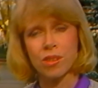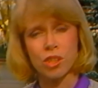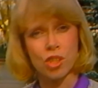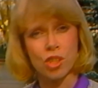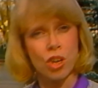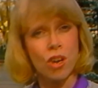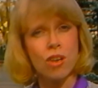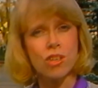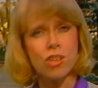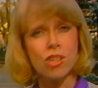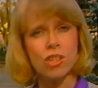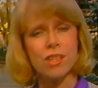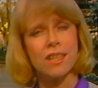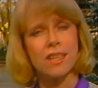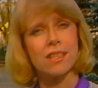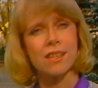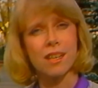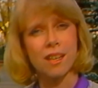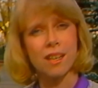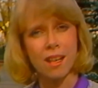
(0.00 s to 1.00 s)
the charges
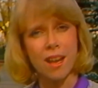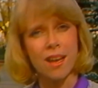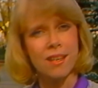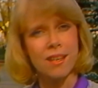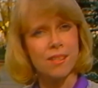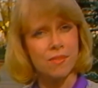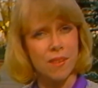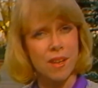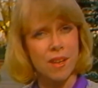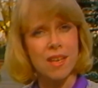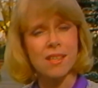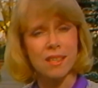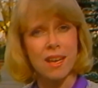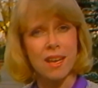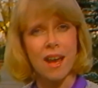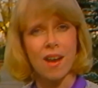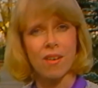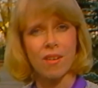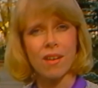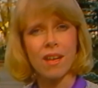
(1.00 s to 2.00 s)
his clients face
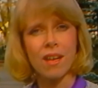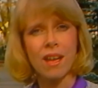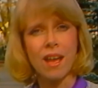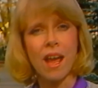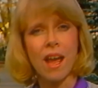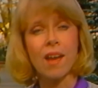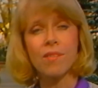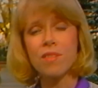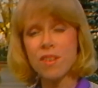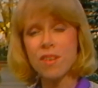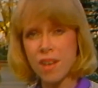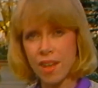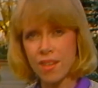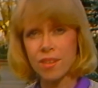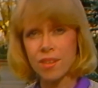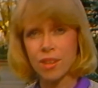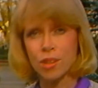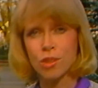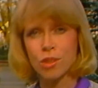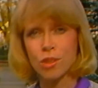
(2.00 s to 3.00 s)
now have
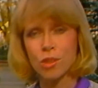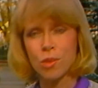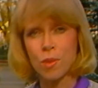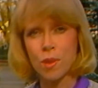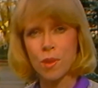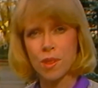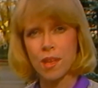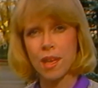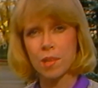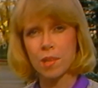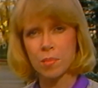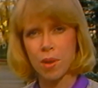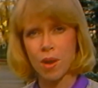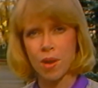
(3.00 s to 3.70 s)
nothing to do with that